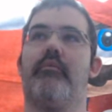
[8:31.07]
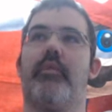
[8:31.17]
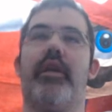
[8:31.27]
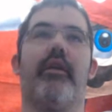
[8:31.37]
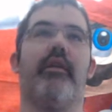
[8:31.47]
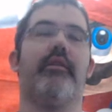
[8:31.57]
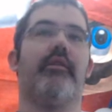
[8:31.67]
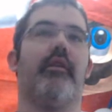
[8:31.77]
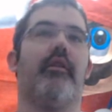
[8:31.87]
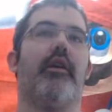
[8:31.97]
Man, that's
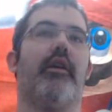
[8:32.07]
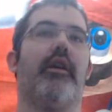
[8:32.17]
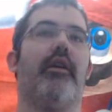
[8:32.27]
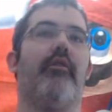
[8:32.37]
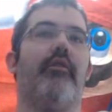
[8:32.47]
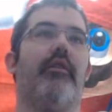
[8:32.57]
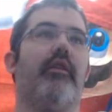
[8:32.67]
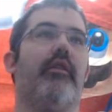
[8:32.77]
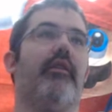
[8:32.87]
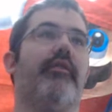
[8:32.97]
a lot of health.
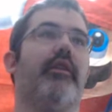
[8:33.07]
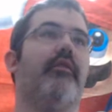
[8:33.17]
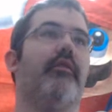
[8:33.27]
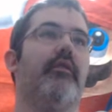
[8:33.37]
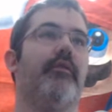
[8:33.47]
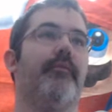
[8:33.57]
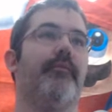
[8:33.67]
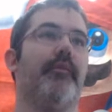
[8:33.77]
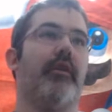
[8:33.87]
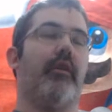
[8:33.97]
I love it.
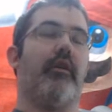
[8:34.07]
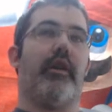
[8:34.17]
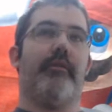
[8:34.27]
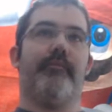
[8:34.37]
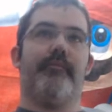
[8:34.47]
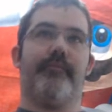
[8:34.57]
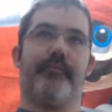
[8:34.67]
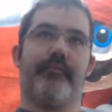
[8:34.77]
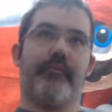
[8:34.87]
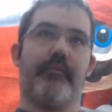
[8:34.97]
Alright.
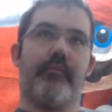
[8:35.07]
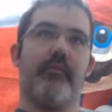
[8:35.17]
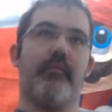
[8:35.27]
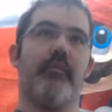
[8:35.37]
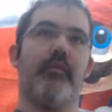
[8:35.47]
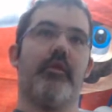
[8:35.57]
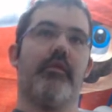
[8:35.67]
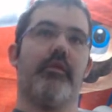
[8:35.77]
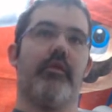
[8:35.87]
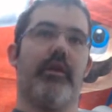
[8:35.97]

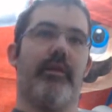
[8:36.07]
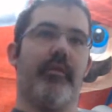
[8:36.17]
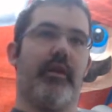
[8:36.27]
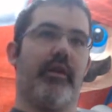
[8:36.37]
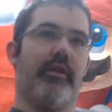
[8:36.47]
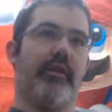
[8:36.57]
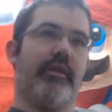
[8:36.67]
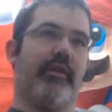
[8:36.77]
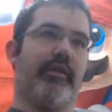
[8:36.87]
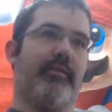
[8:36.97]
So I'm not...
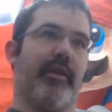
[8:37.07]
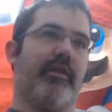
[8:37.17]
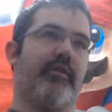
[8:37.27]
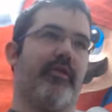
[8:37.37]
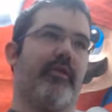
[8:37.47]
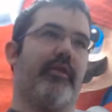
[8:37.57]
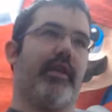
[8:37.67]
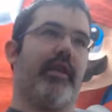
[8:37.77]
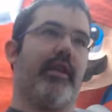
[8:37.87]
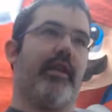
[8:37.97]
This is about as far as
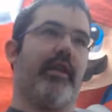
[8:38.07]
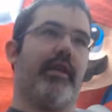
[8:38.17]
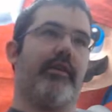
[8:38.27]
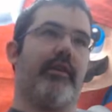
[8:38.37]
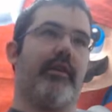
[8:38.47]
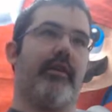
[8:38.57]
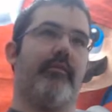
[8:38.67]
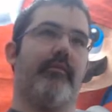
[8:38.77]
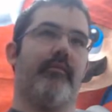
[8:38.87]
I got last time.